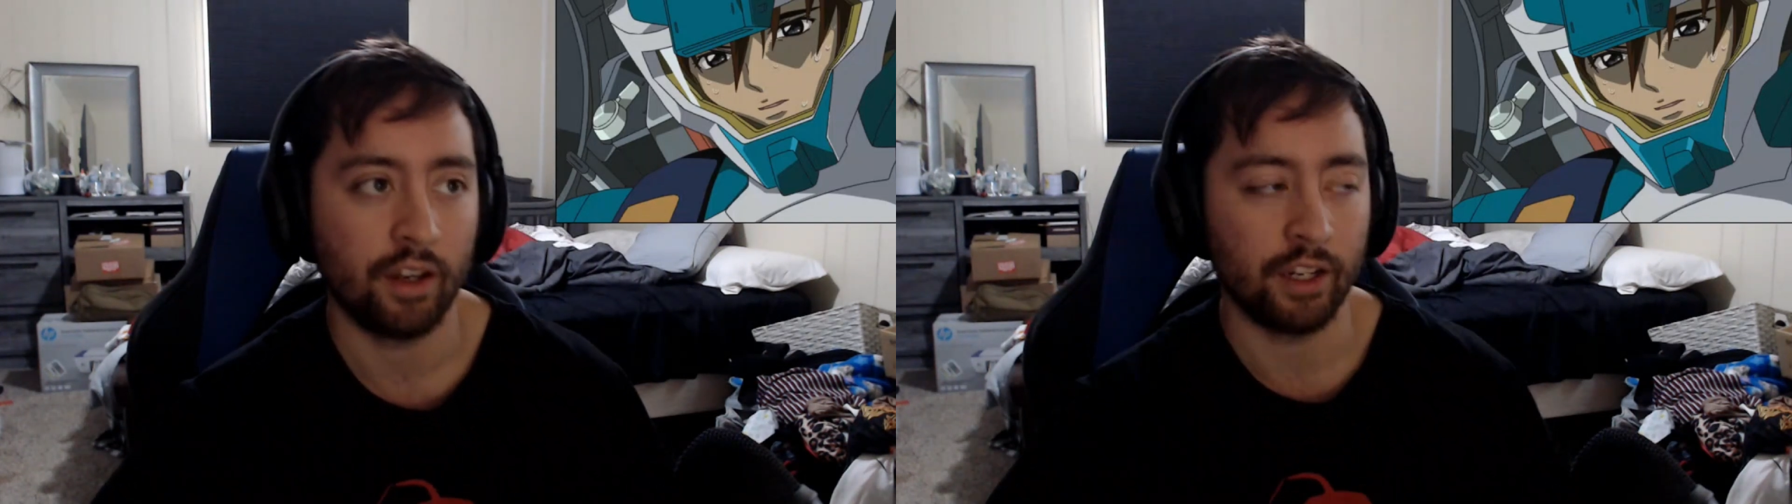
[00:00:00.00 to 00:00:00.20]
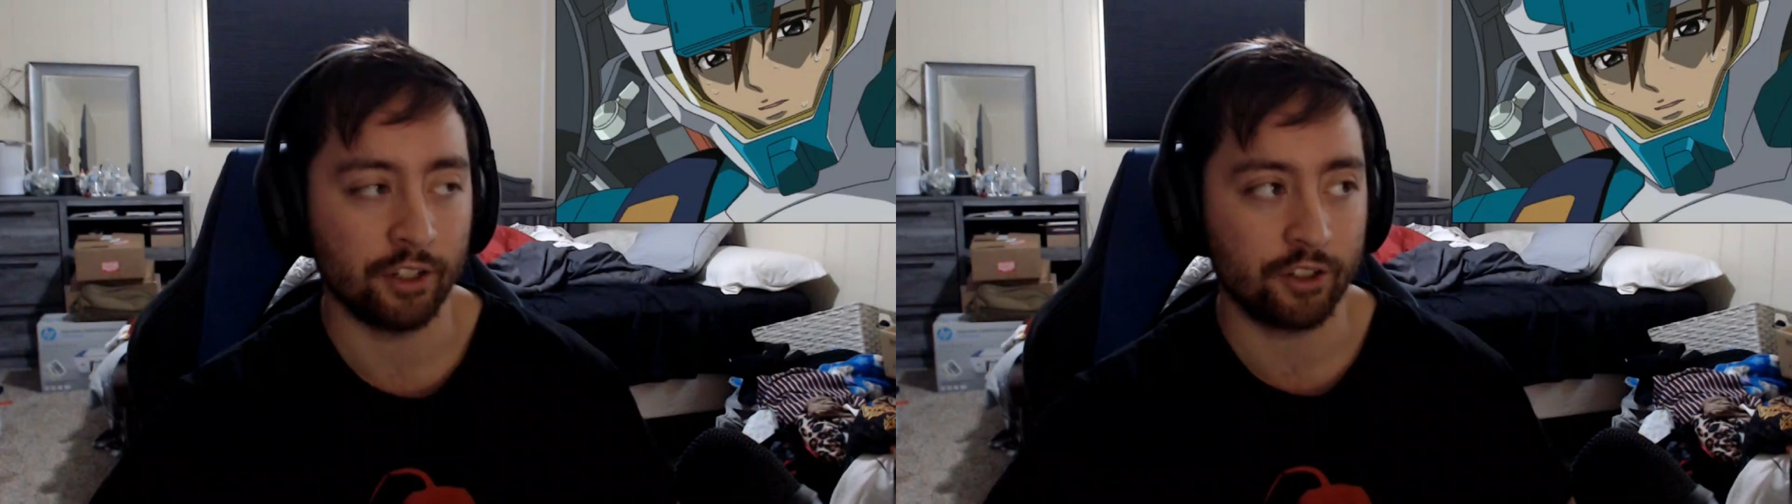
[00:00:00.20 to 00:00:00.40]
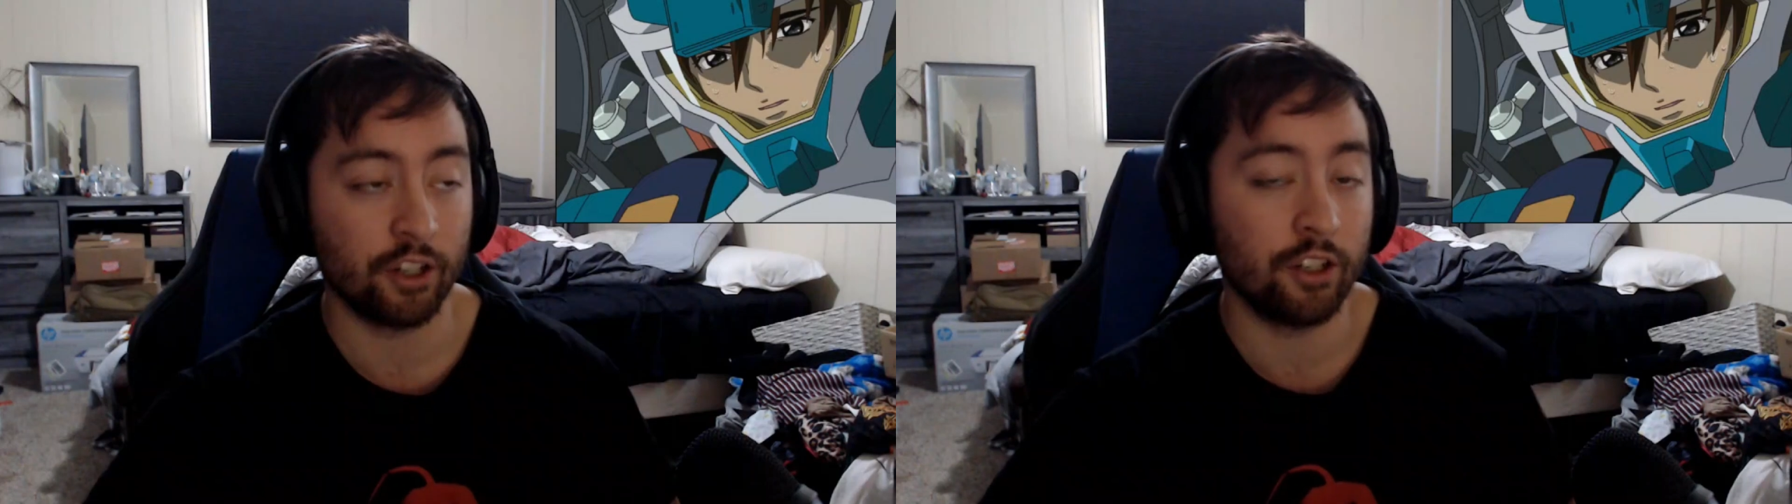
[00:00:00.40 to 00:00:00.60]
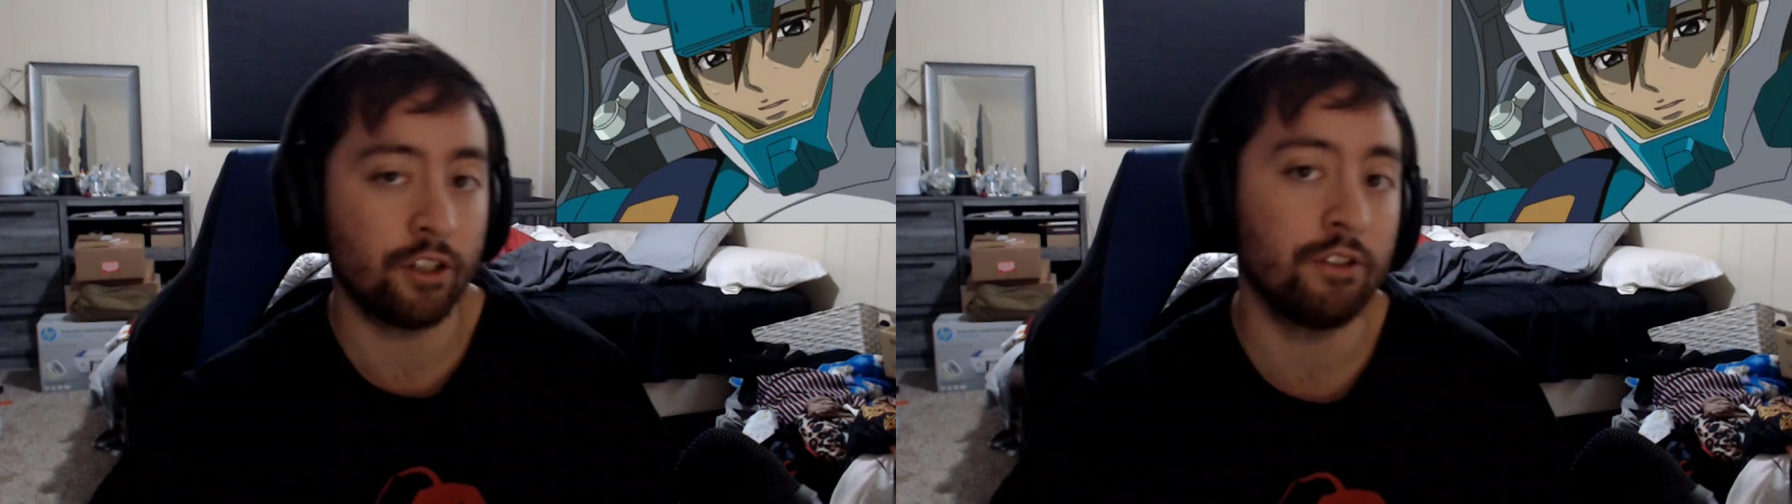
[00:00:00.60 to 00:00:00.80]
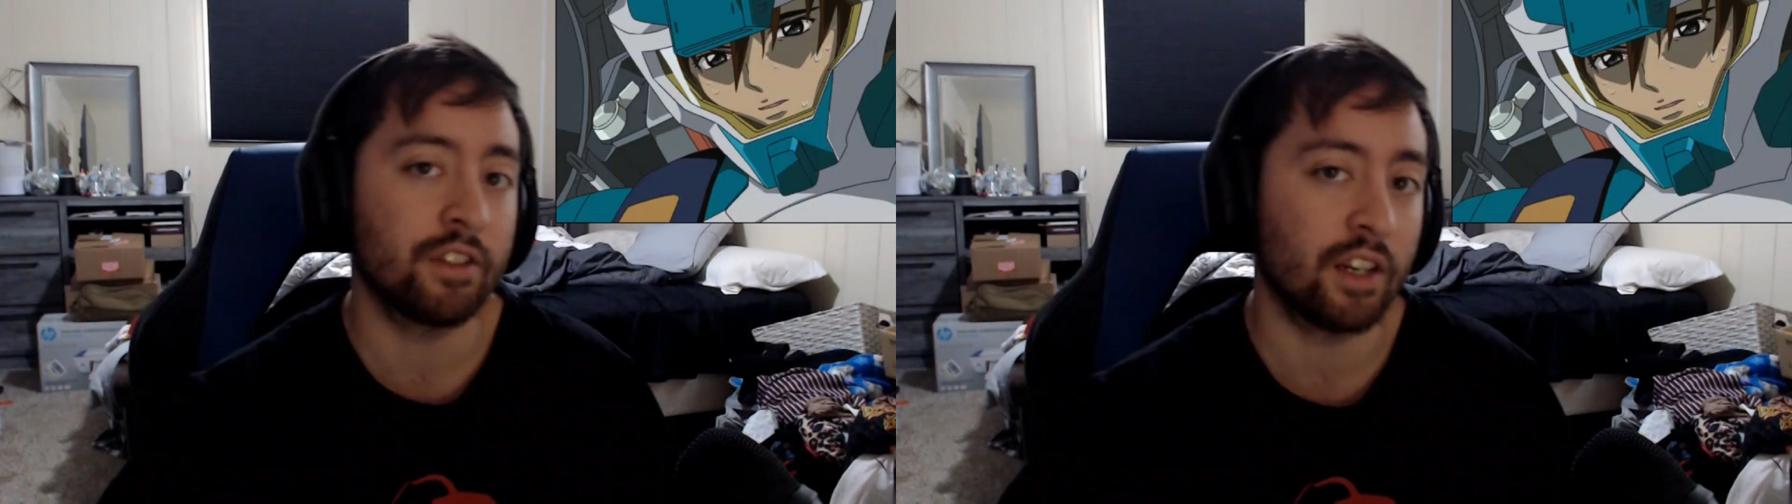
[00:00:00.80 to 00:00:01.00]
He's gonna
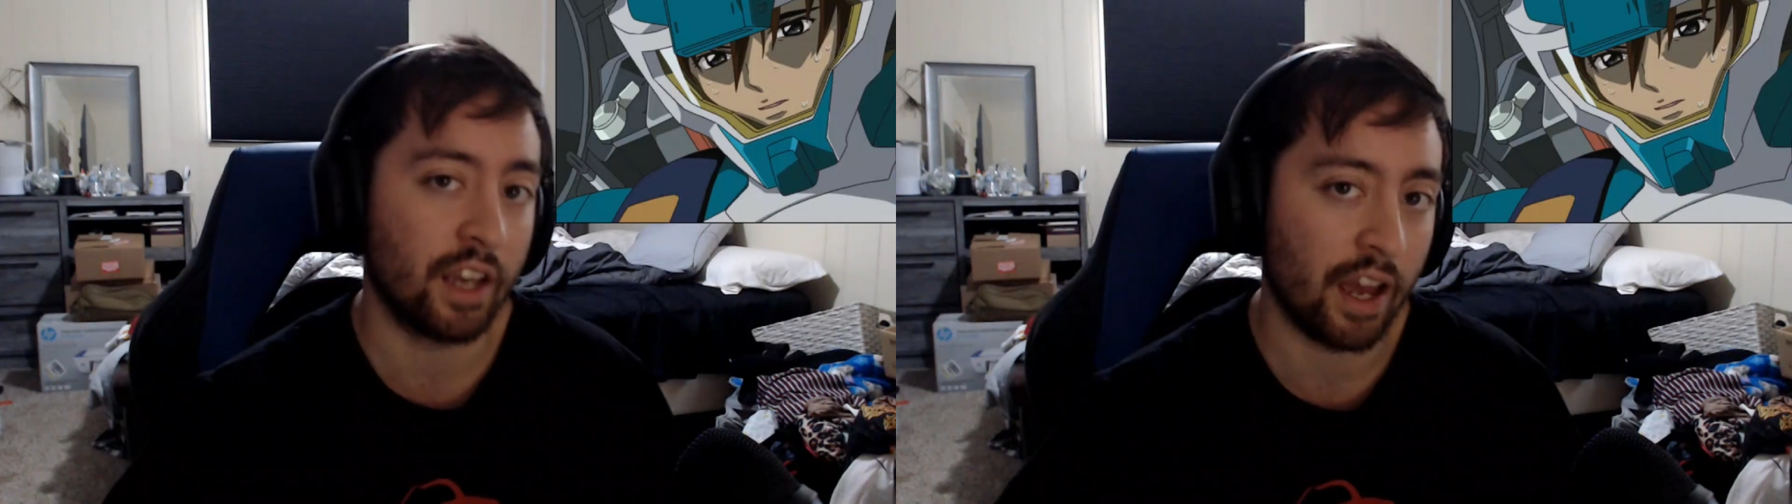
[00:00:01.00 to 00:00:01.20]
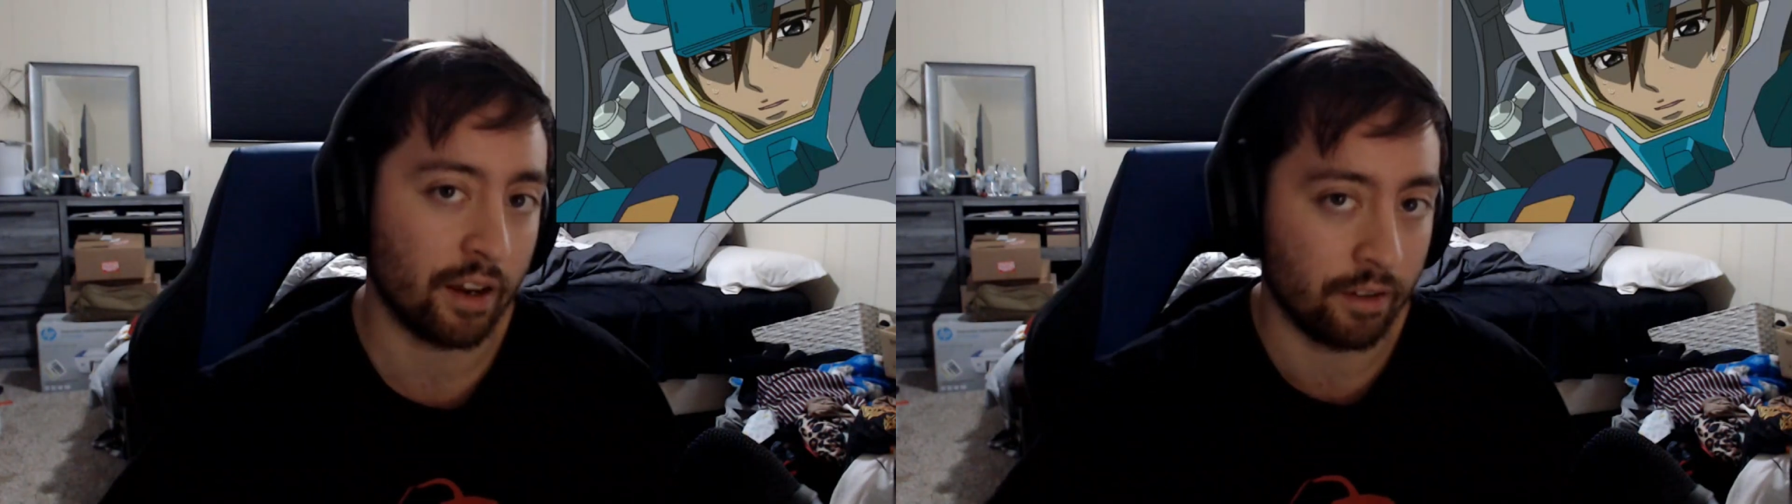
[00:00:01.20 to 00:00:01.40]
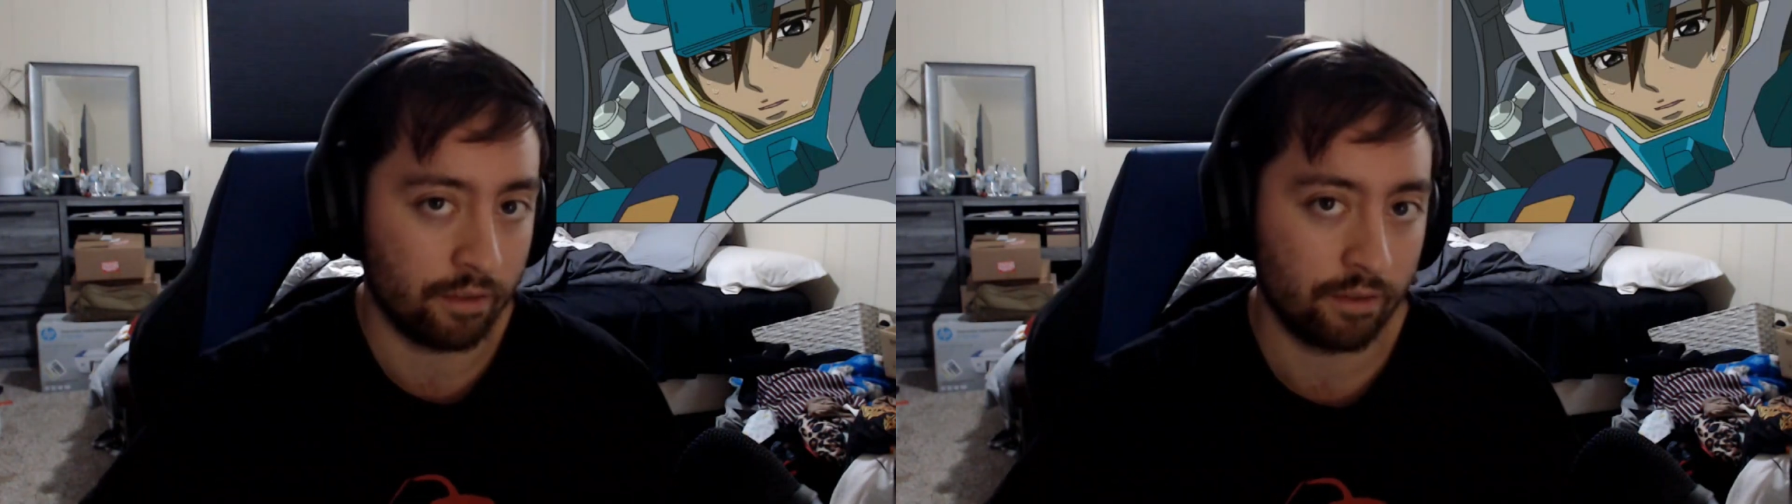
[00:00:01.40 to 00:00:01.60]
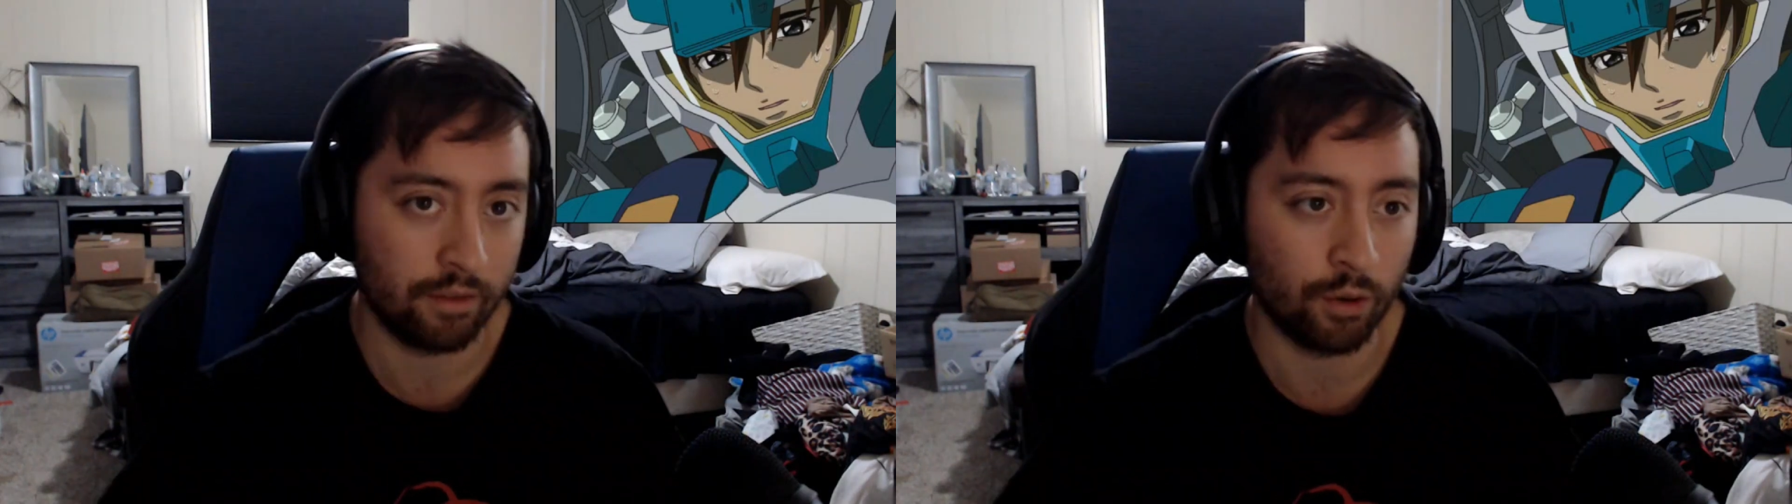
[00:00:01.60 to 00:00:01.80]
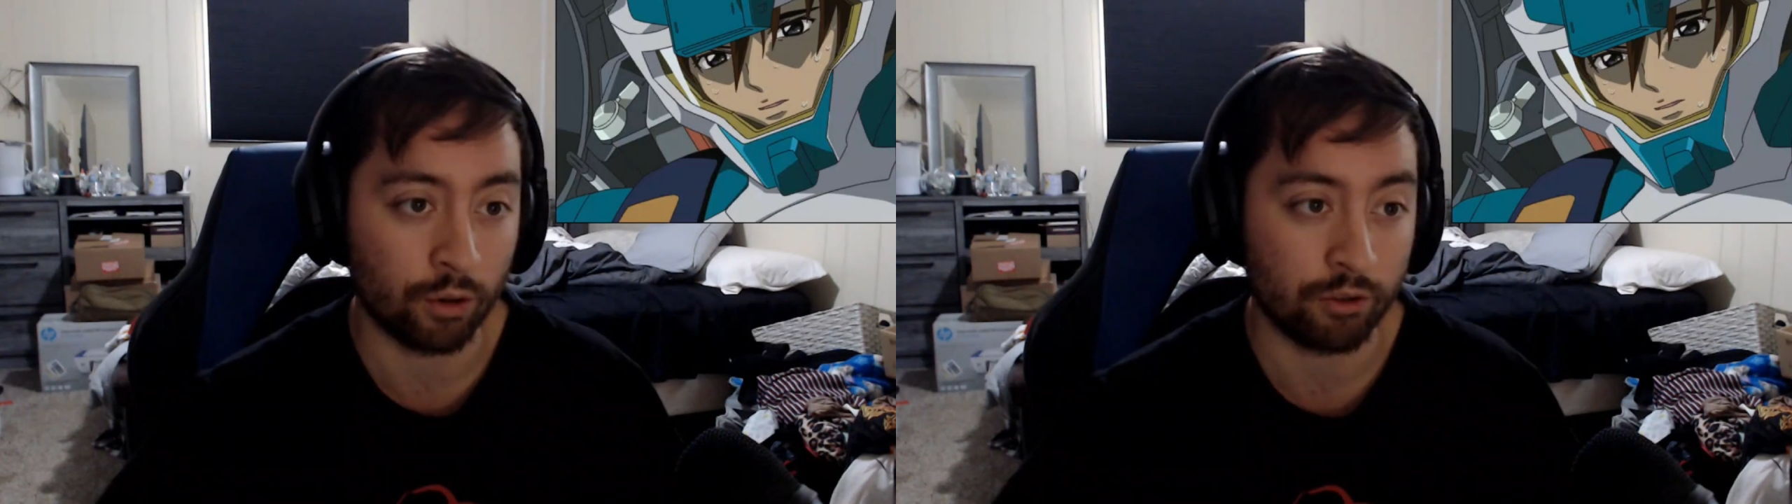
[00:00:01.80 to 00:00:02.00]
use it again,
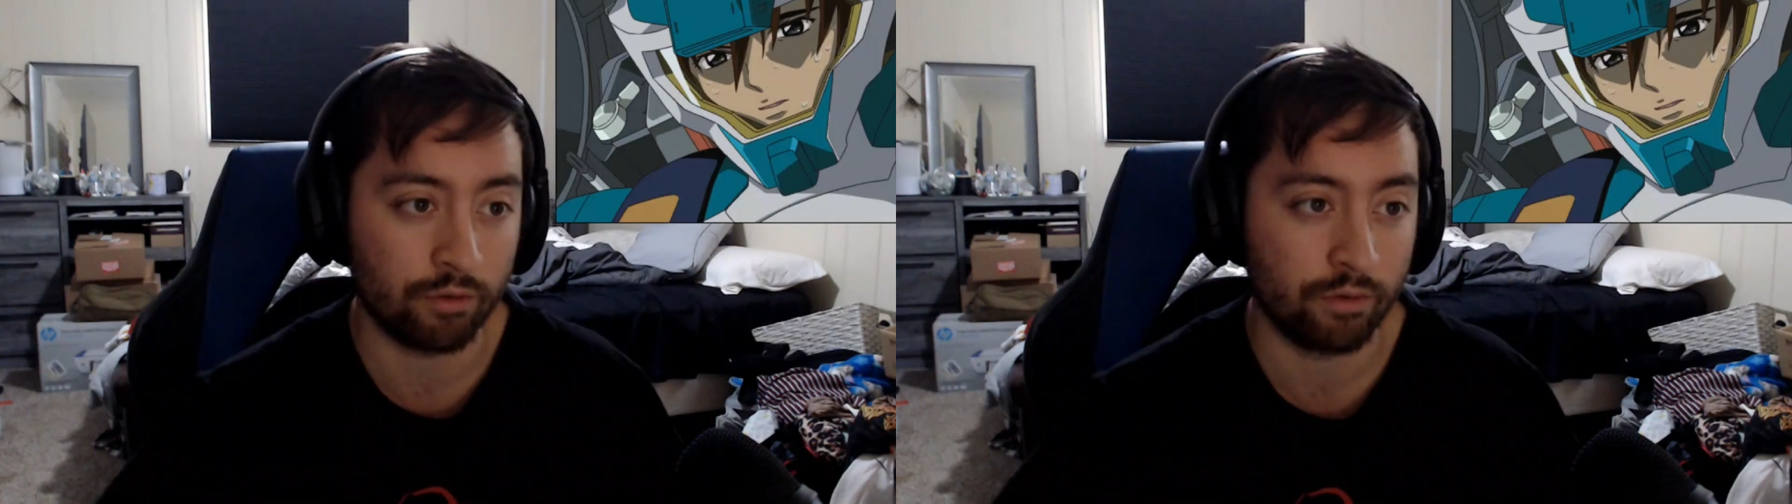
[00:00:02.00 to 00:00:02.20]
or